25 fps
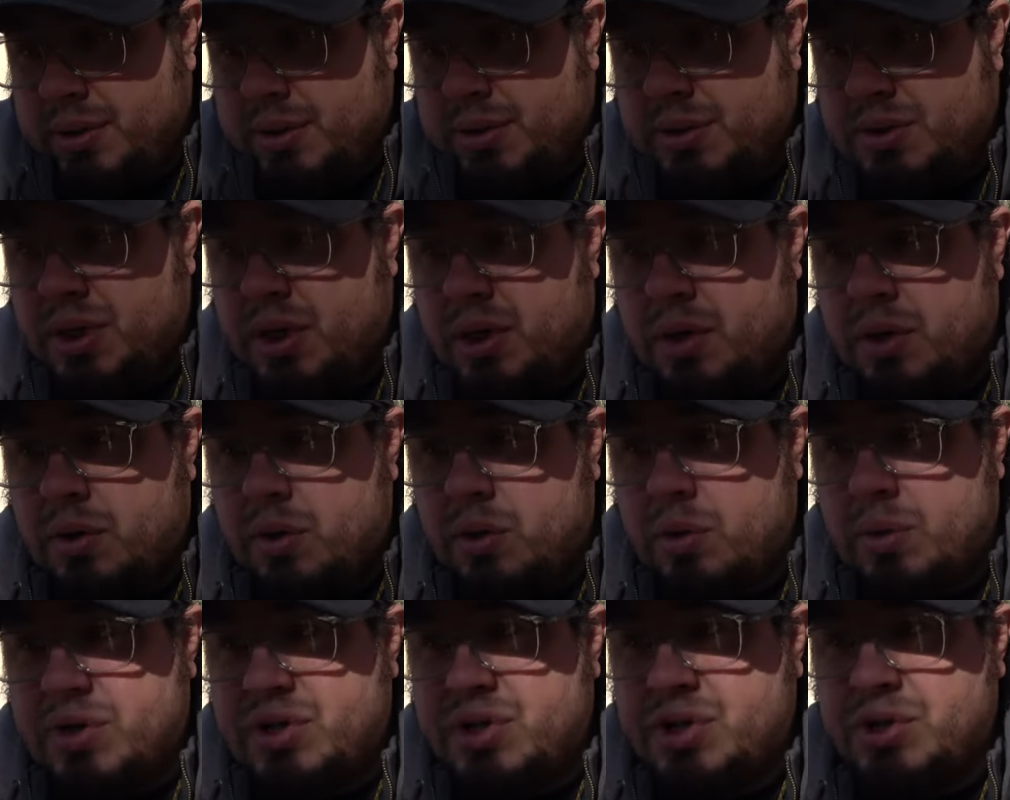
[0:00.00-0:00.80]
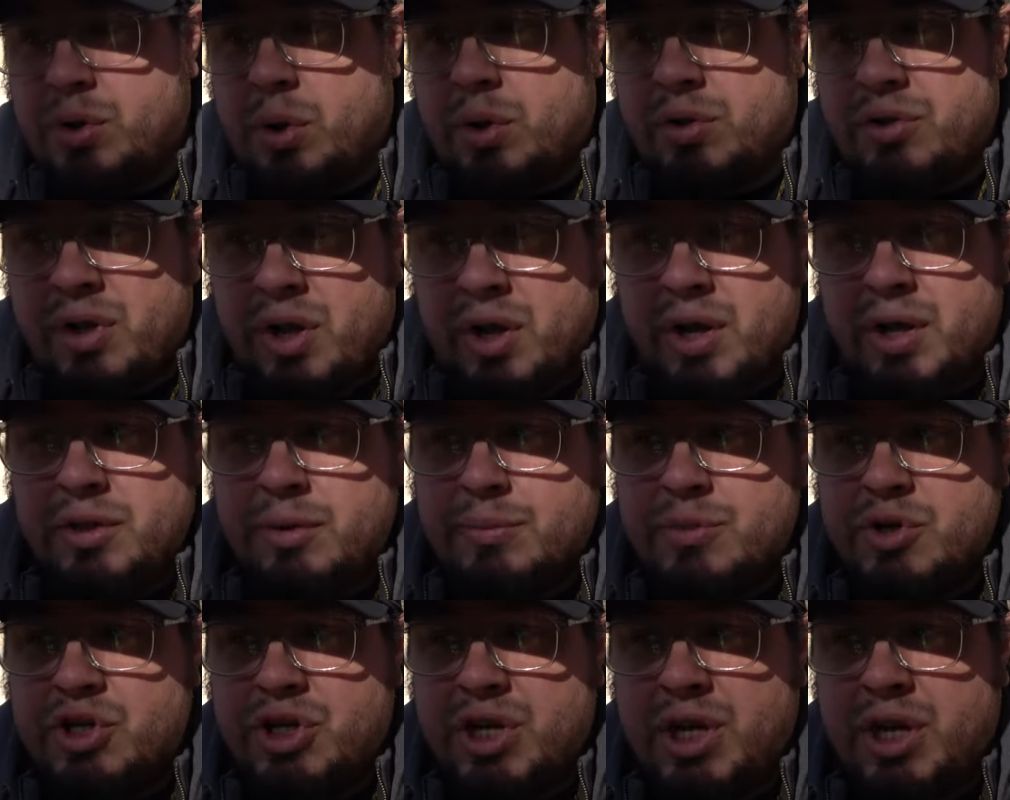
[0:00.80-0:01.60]
So when she's all done,
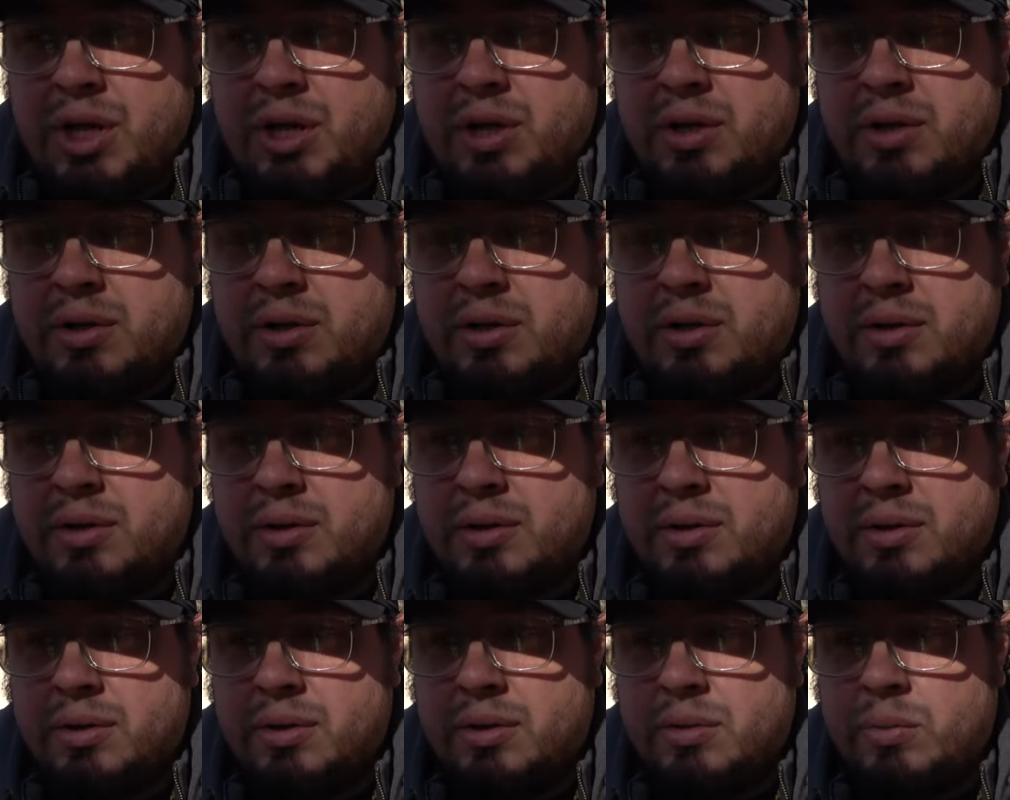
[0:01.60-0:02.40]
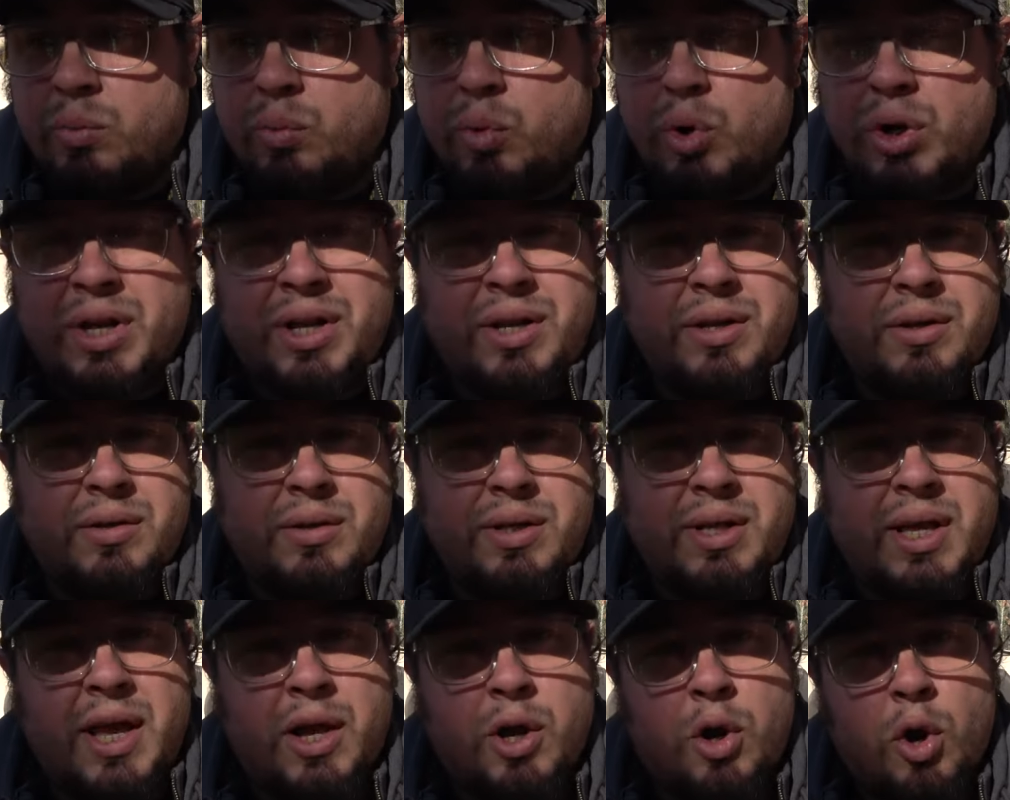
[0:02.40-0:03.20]
the machine wouldn't
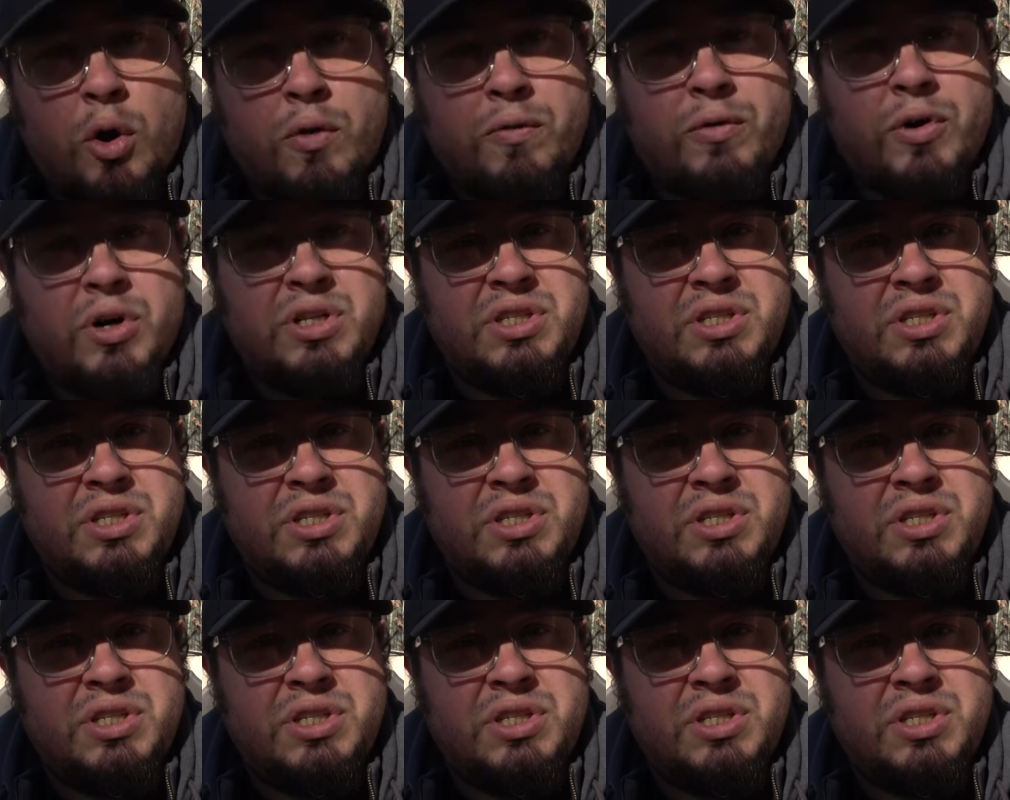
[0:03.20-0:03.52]
kick over.